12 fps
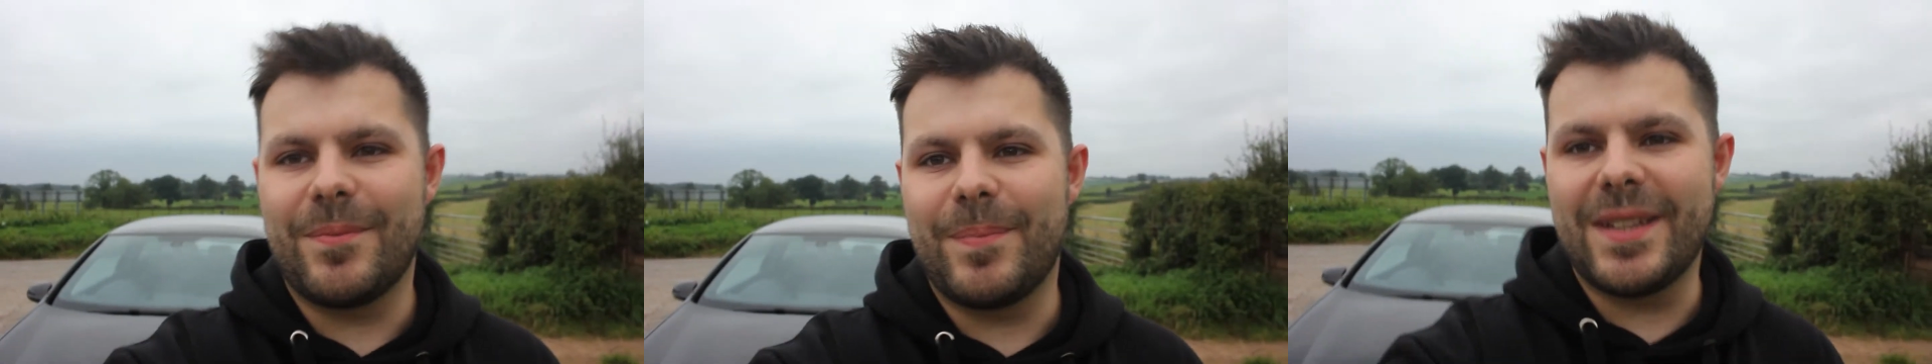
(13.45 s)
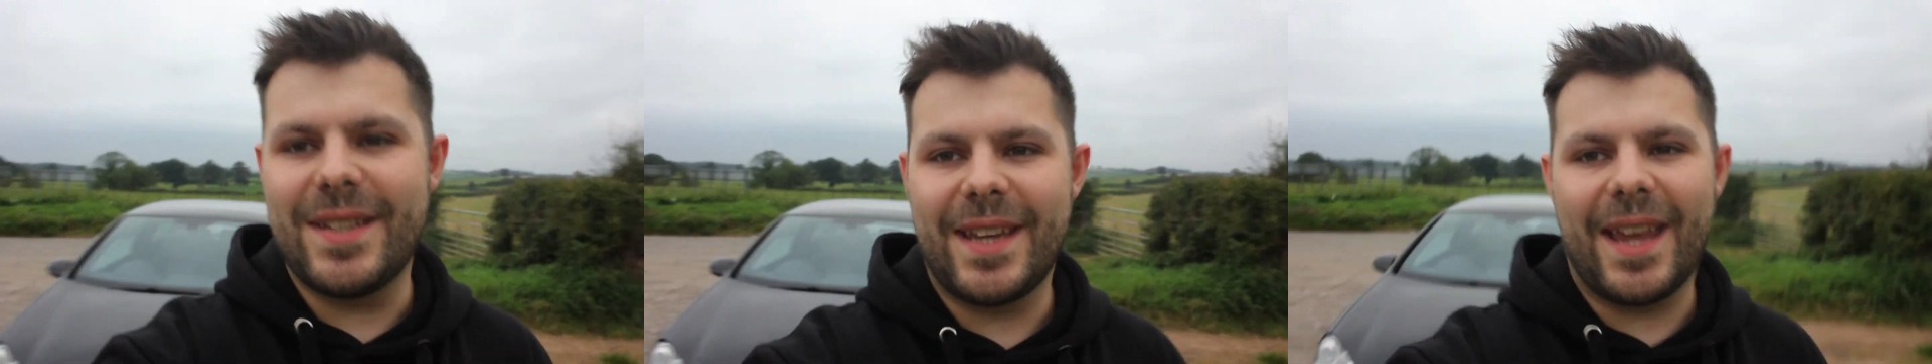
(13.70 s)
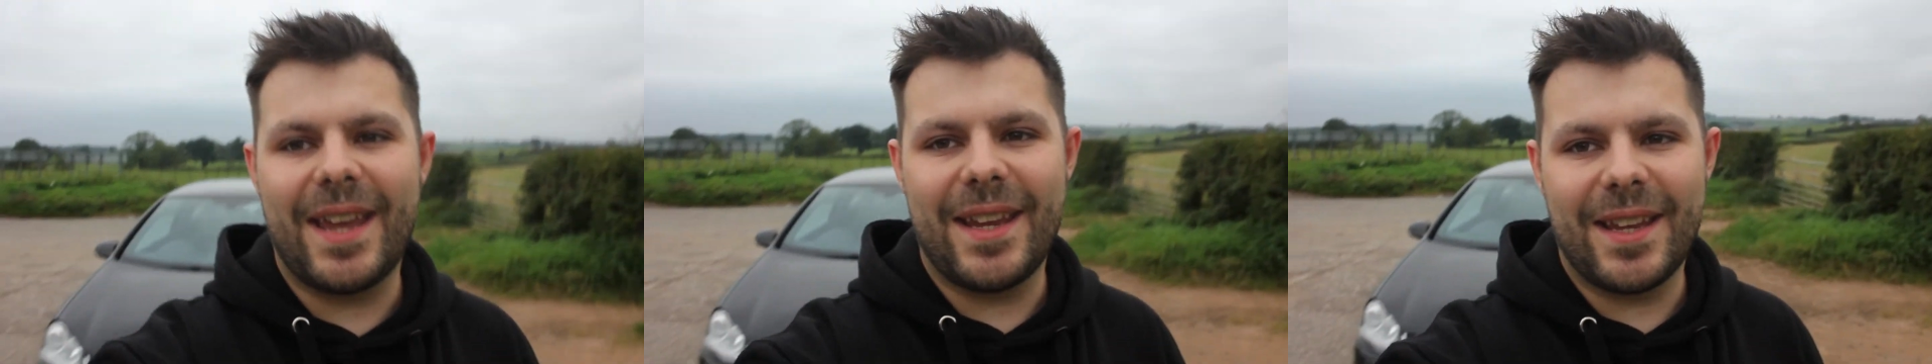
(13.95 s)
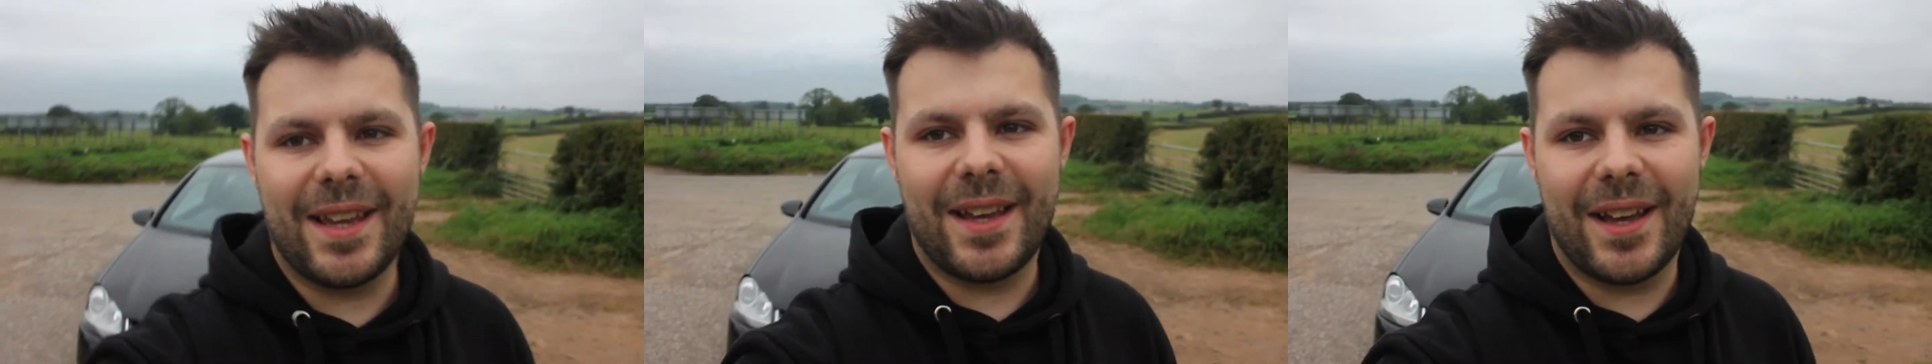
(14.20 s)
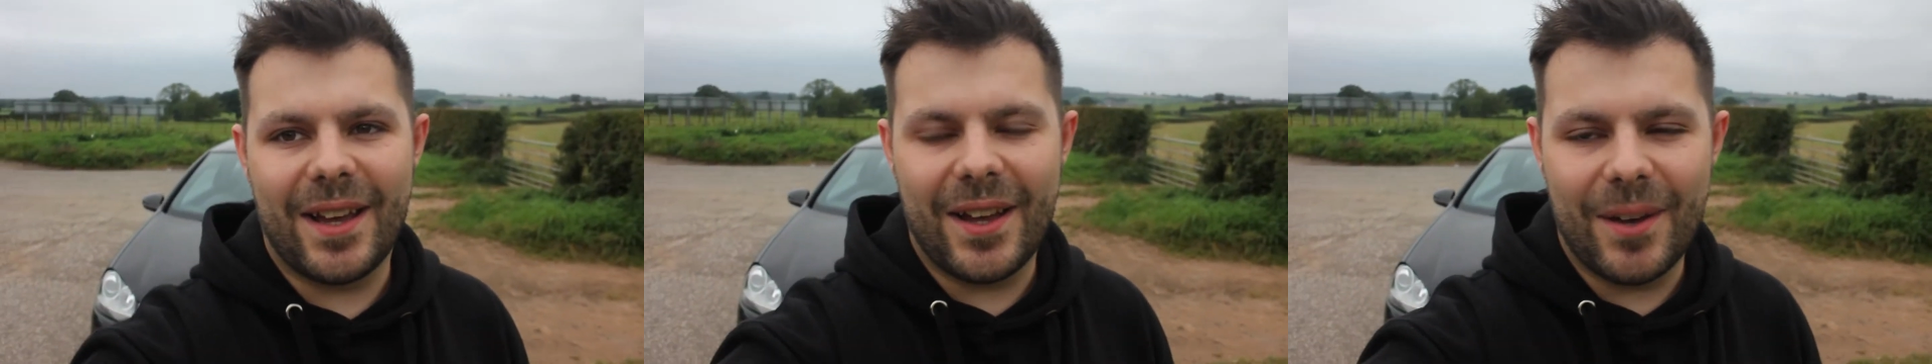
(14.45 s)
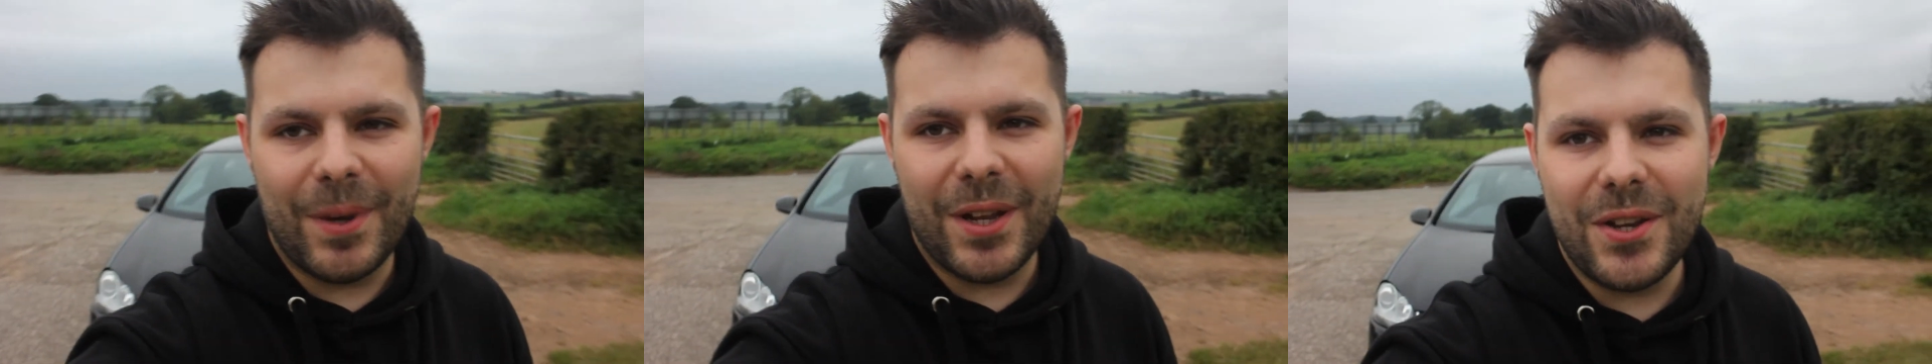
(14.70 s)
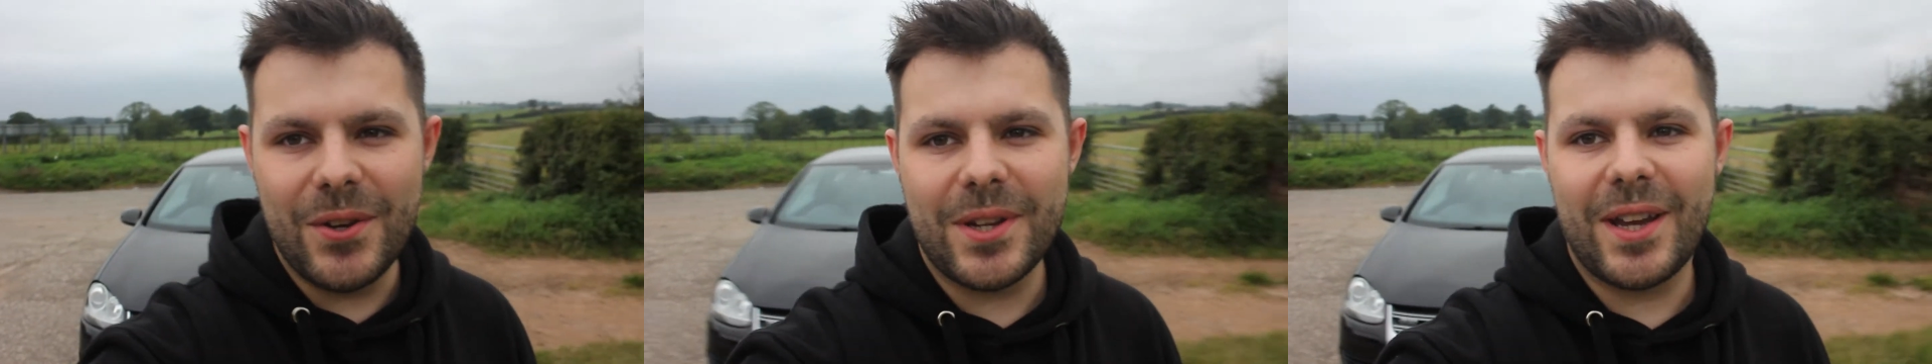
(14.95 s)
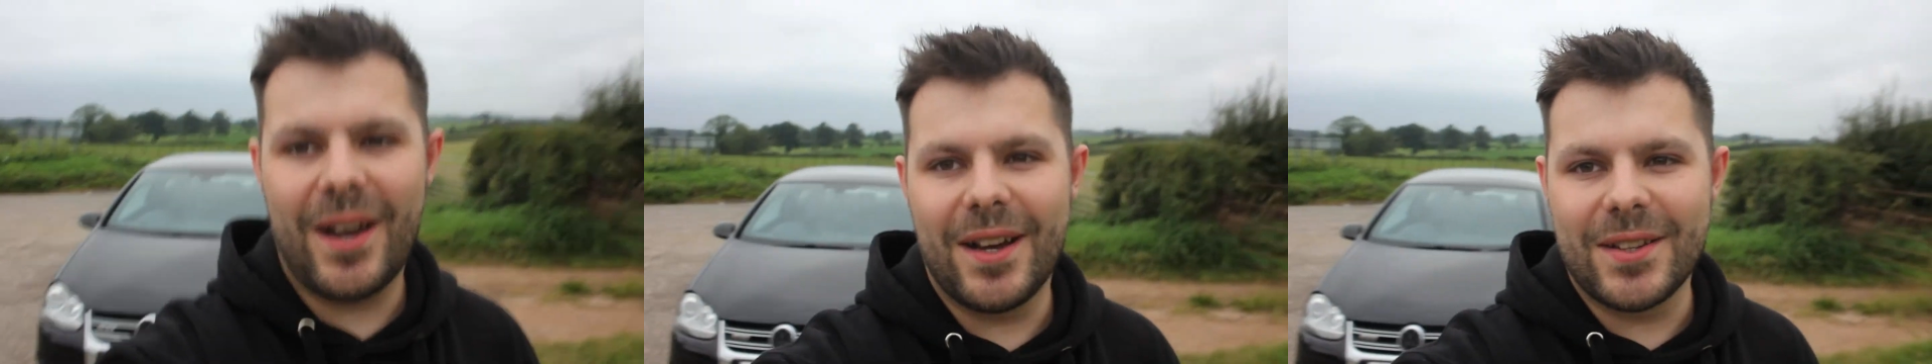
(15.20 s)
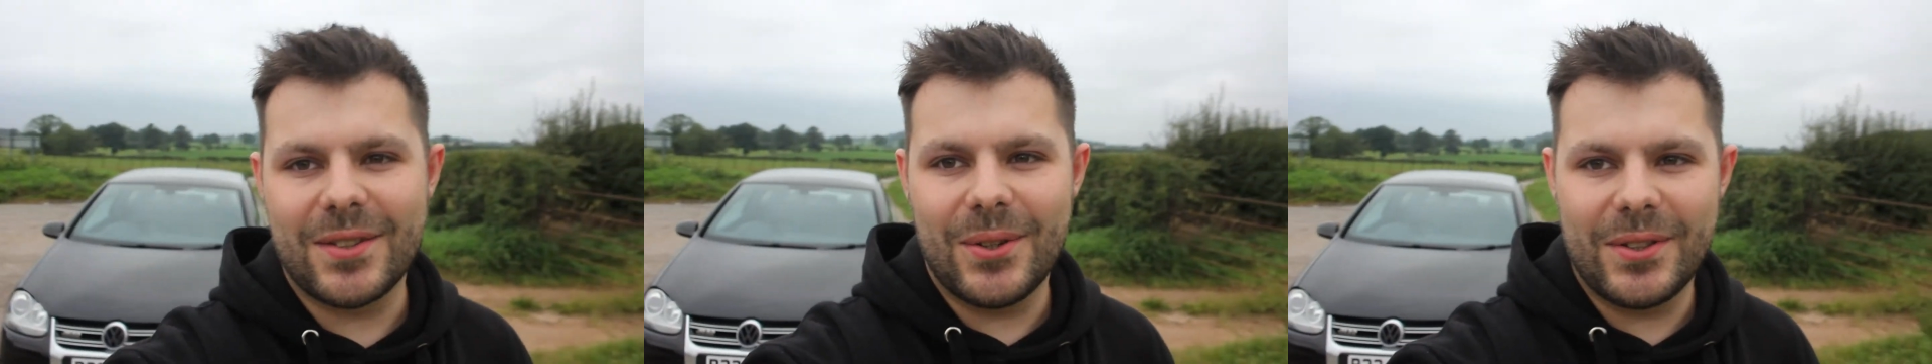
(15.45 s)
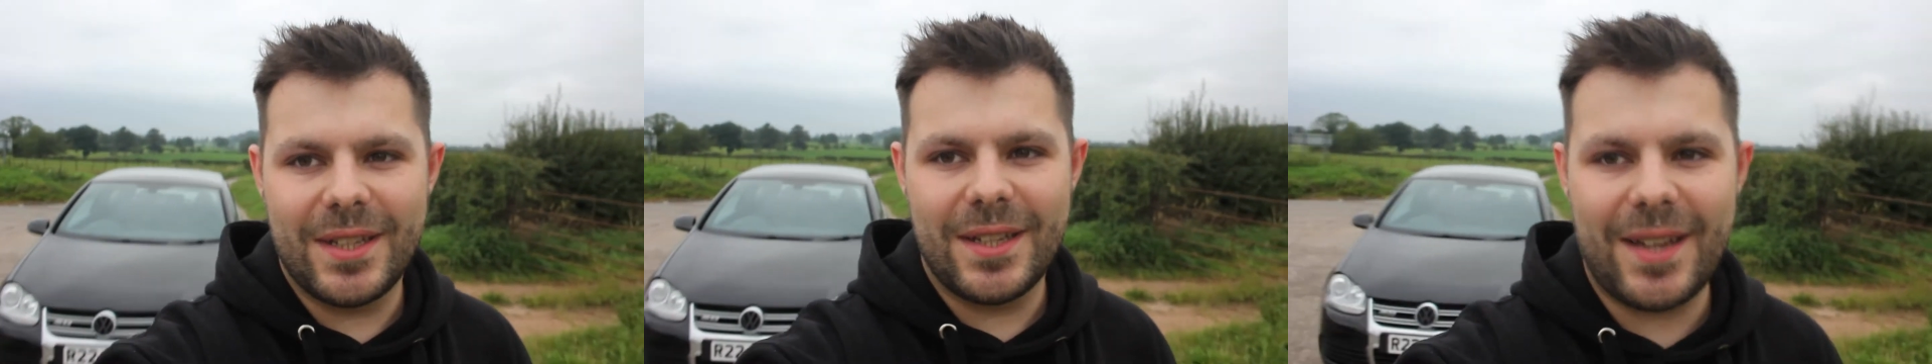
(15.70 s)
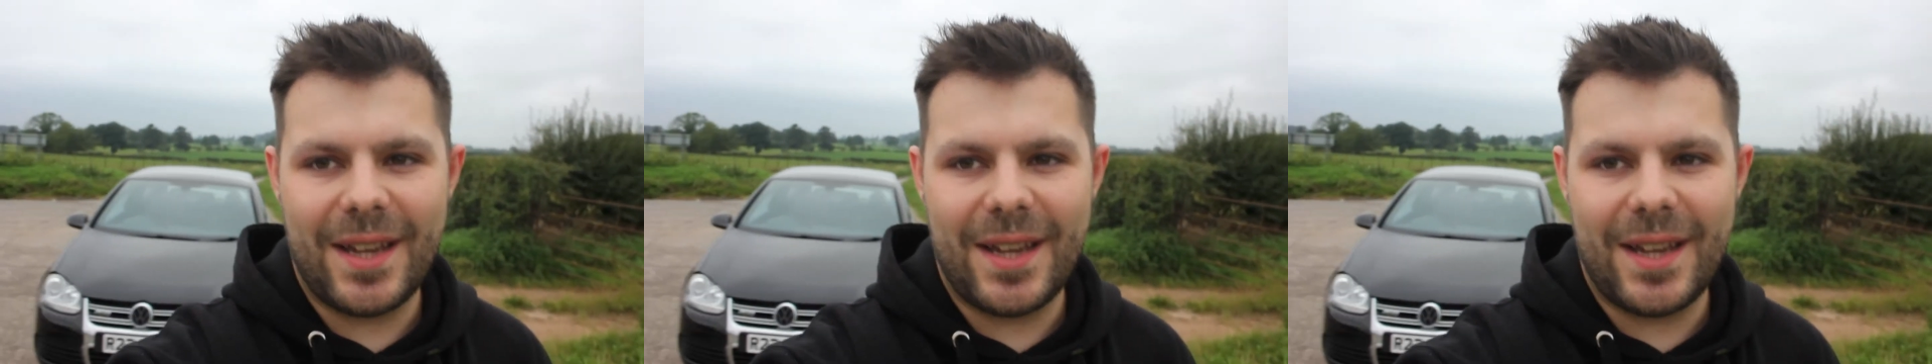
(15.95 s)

busy getting my new car sorted.